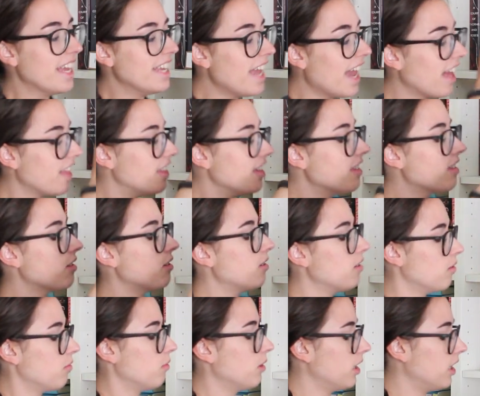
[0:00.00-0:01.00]
yeah, these
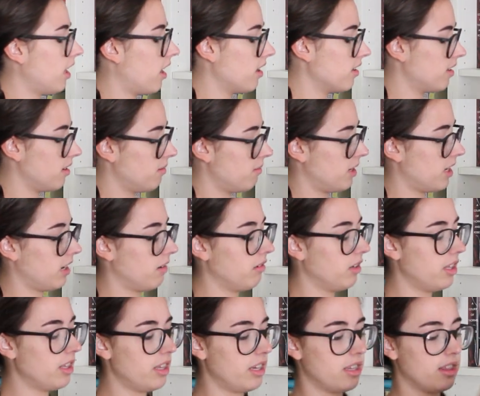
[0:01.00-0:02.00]
are really awesome, and I
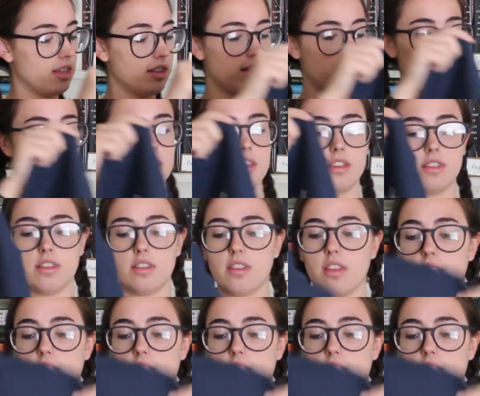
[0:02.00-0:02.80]
really like this side because it's